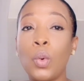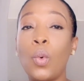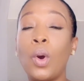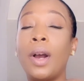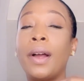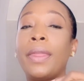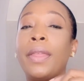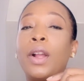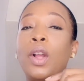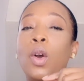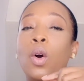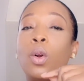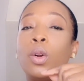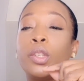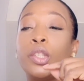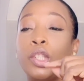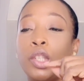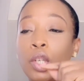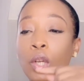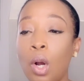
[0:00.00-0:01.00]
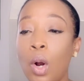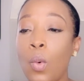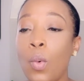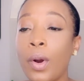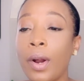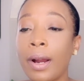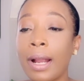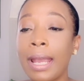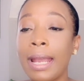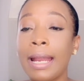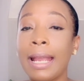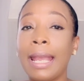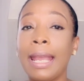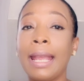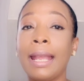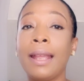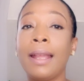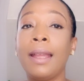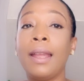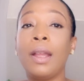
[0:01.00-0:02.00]
What are the goals you're
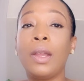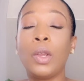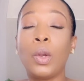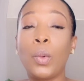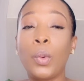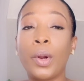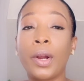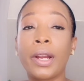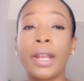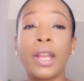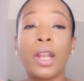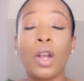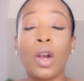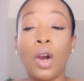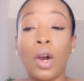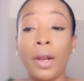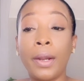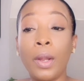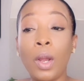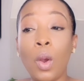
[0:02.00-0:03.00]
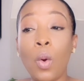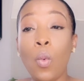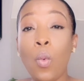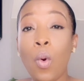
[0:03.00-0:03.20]
working on?